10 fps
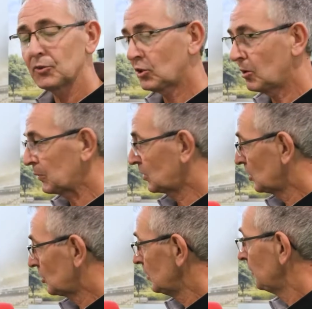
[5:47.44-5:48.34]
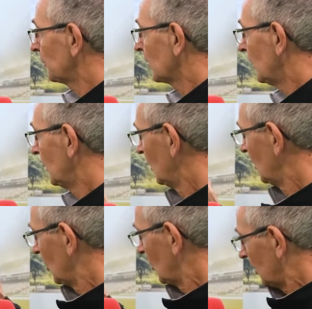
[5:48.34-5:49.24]
on the competition.
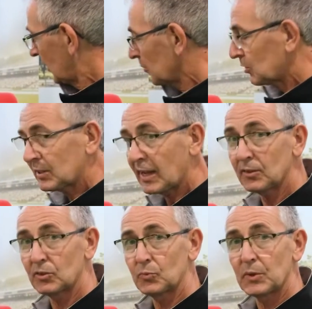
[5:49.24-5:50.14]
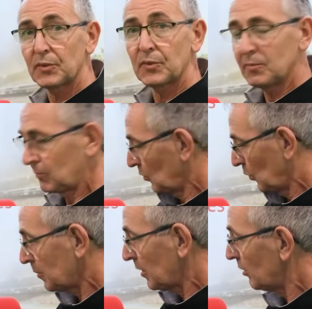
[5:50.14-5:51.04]
Comes standard with
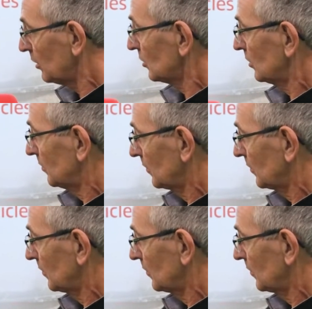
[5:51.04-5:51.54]
wing mirrors,